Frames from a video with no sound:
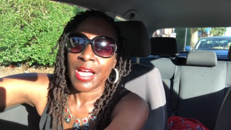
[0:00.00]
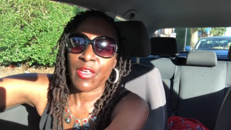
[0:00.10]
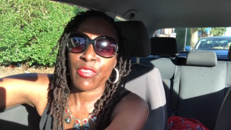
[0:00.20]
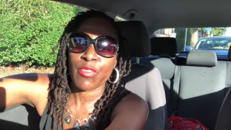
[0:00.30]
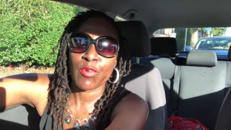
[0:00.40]

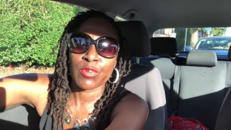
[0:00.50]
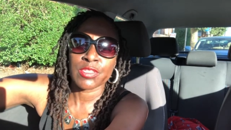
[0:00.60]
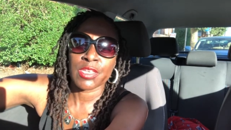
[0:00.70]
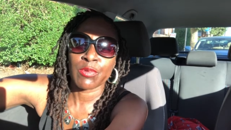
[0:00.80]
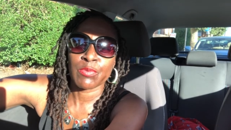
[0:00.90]
I
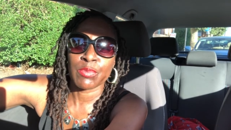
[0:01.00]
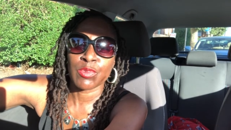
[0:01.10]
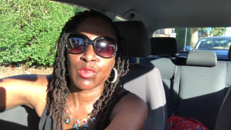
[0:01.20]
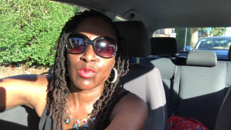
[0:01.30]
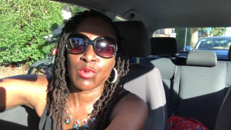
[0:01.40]
thought I would
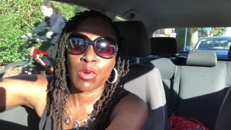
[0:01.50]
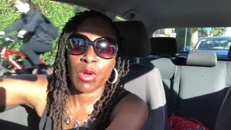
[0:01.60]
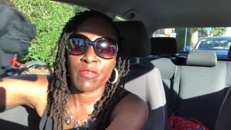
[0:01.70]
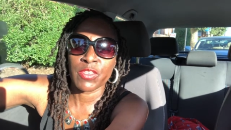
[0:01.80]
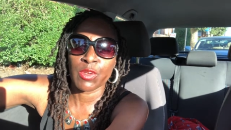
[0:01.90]
do
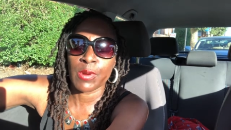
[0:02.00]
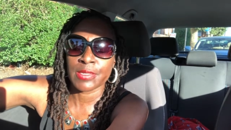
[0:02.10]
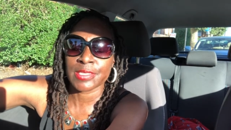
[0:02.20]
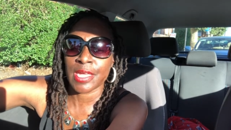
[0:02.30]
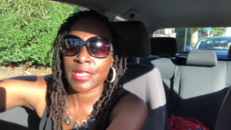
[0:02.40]
a video
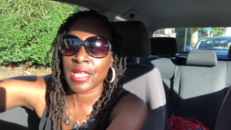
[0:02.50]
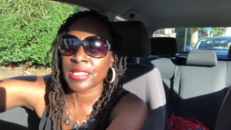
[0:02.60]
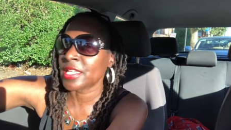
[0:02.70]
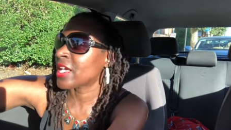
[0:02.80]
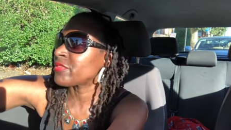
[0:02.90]
outside
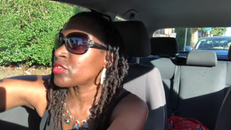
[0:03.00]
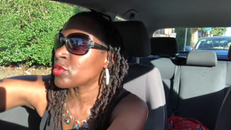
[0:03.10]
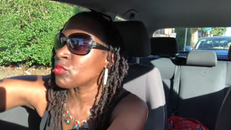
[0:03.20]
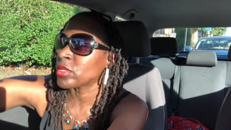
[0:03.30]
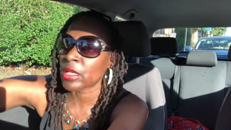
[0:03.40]
as I haven't
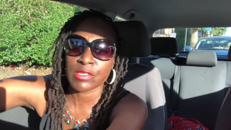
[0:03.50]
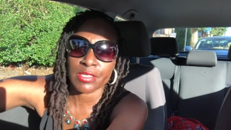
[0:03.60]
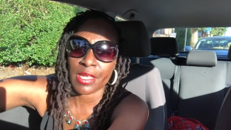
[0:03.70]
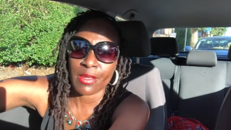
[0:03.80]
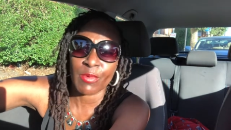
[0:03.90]
done one outside.